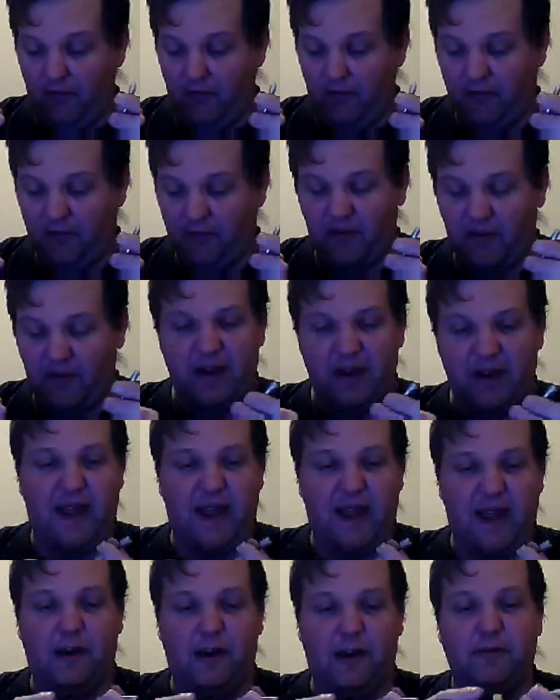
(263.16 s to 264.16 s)
from a
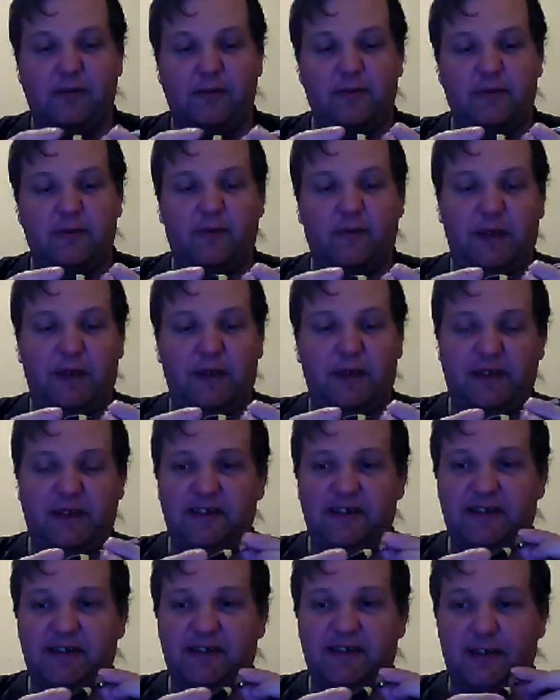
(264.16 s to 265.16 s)
Kanger that used
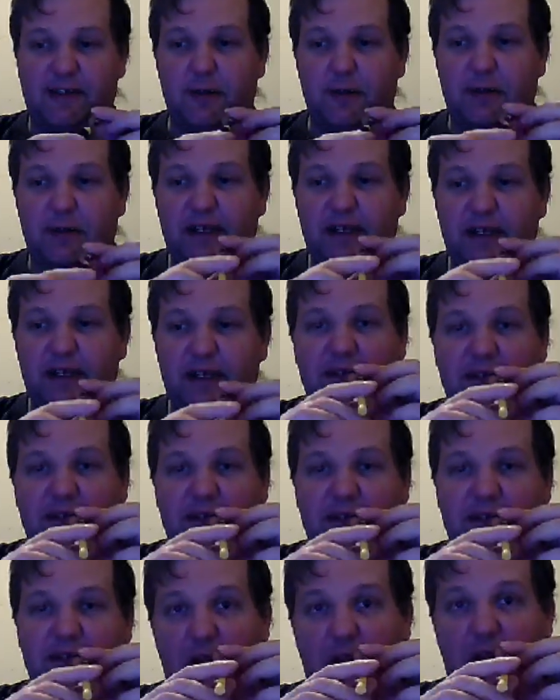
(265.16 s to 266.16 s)
to go into the
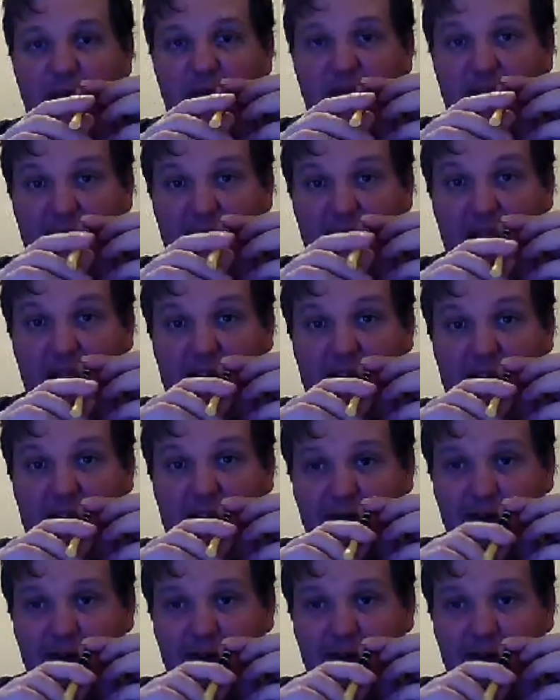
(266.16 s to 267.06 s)
bottom of the Kanger,